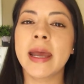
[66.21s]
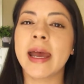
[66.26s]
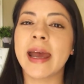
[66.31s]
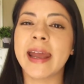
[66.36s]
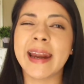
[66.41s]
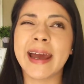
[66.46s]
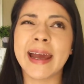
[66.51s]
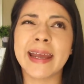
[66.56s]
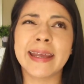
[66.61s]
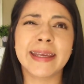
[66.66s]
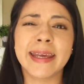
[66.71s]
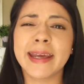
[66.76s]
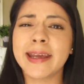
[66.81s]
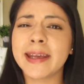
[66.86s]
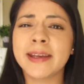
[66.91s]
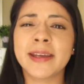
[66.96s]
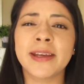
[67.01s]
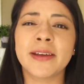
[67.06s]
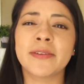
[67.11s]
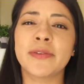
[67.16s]
and I
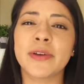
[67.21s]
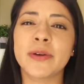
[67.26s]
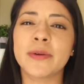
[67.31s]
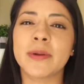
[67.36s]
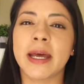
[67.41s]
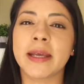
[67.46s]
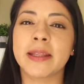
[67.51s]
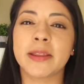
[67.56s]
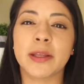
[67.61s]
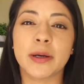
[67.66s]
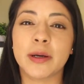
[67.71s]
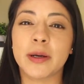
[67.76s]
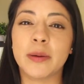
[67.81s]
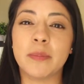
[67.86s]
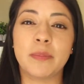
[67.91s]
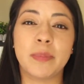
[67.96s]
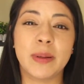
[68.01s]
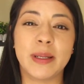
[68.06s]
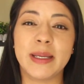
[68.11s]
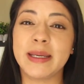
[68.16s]
can't give you like the
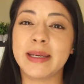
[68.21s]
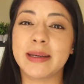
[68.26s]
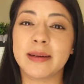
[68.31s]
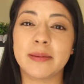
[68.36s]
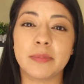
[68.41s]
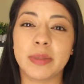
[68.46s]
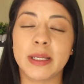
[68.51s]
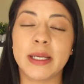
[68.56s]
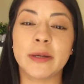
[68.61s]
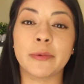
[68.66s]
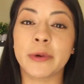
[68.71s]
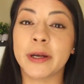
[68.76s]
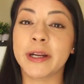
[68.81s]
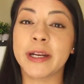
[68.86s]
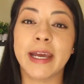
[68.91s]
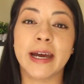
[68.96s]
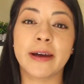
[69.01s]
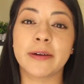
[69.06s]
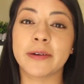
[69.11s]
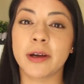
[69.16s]
complete
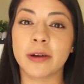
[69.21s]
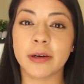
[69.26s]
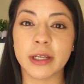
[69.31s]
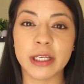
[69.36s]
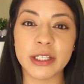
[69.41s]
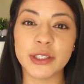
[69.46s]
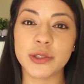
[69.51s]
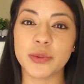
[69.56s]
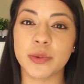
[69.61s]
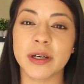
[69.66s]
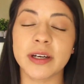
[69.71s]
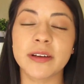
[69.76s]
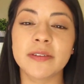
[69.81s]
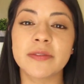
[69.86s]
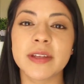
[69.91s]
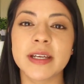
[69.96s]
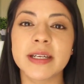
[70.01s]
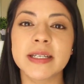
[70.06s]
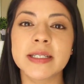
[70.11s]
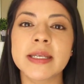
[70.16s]
rundown on each one
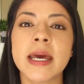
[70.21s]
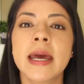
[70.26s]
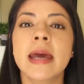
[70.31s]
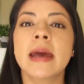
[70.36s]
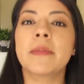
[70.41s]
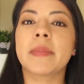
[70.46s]
of these,